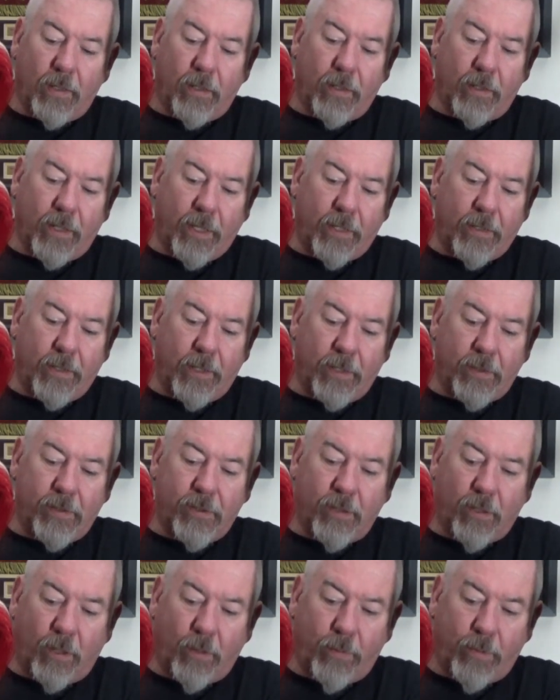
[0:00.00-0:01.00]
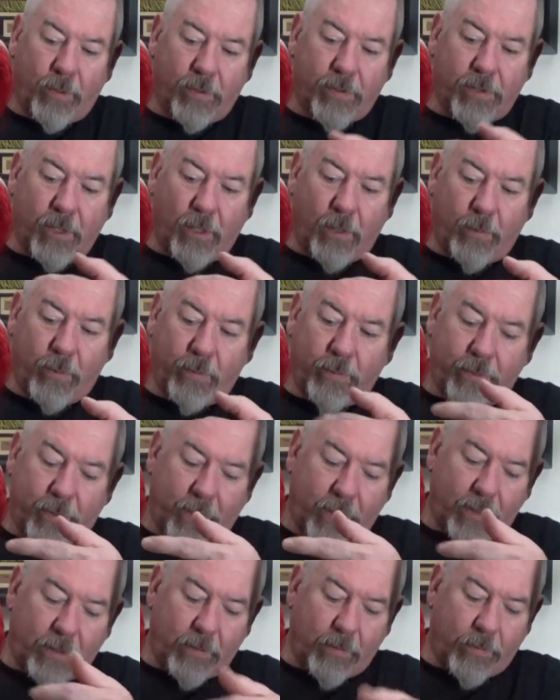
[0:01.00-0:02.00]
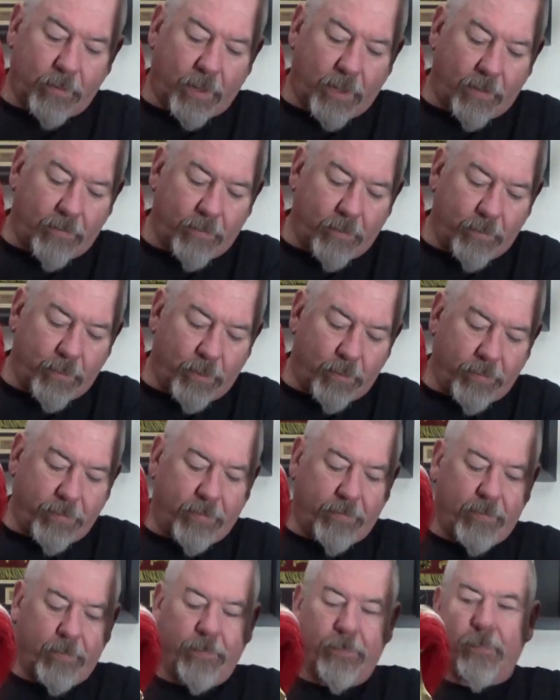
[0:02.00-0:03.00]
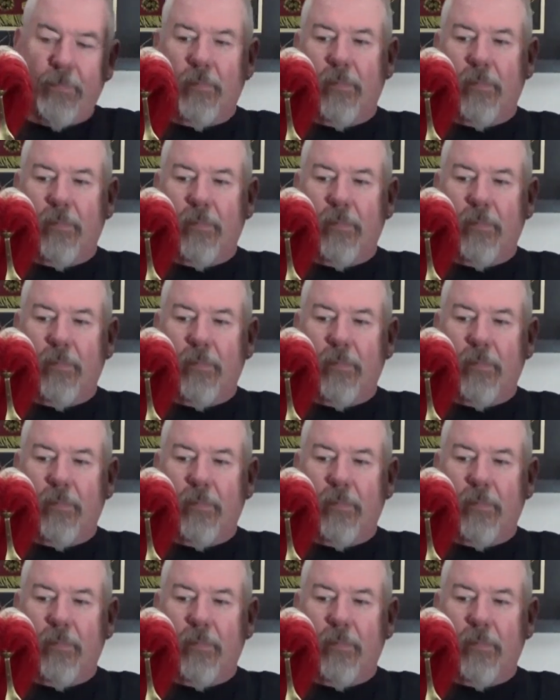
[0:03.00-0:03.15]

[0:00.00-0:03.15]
Again, nice starburst helmet plate like we have on both of them.